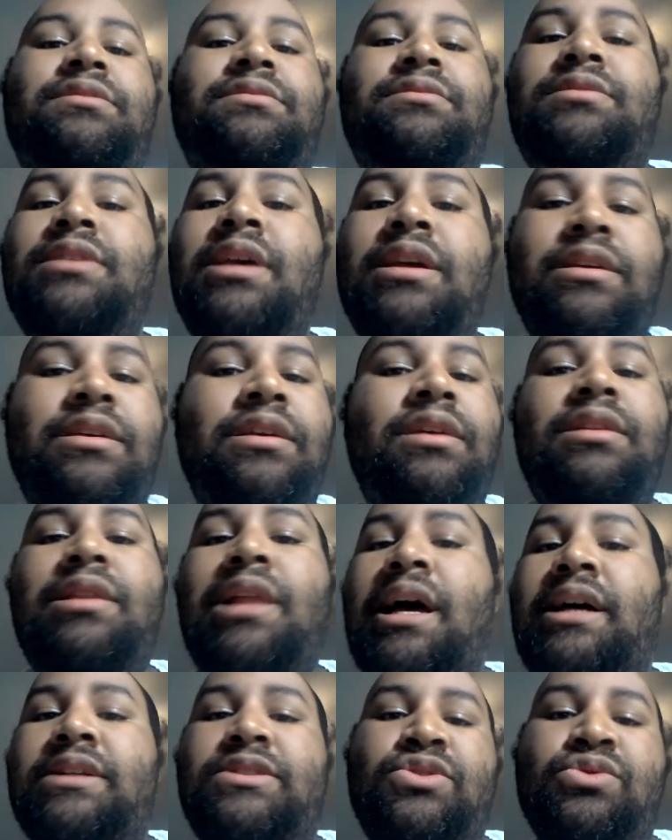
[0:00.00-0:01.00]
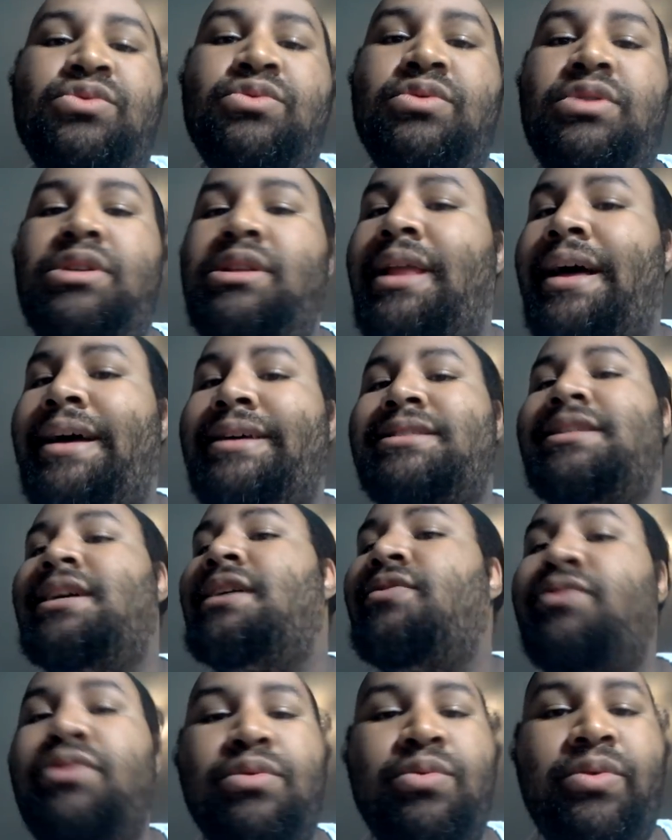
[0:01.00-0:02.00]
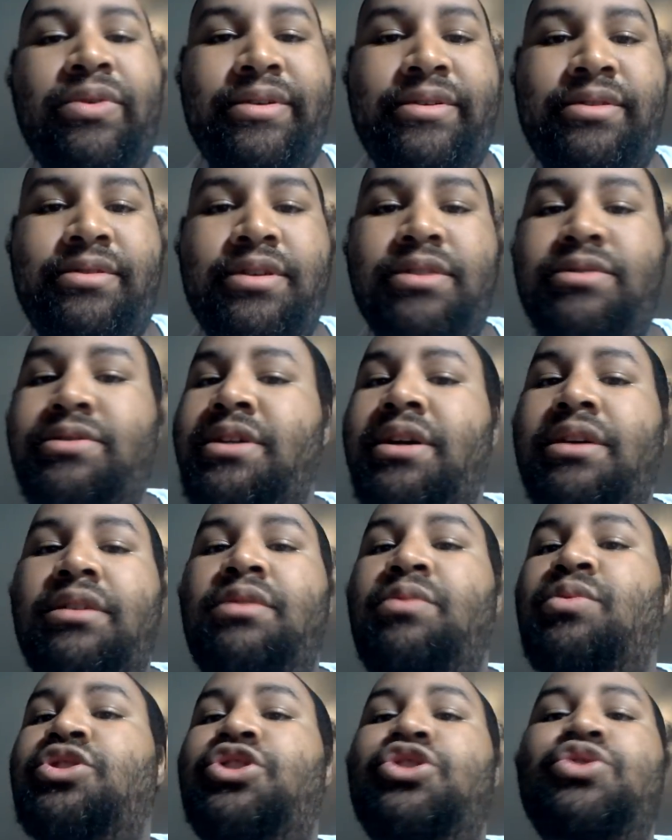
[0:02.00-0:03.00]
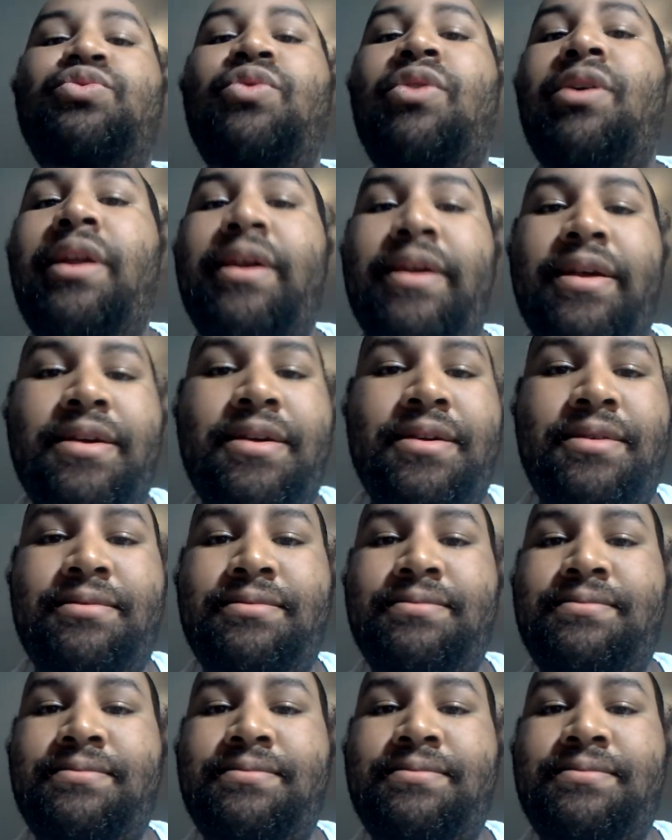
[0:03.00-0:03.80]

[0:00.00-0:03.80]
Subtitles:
he lies to everyone. He'll tell you what you want to hear.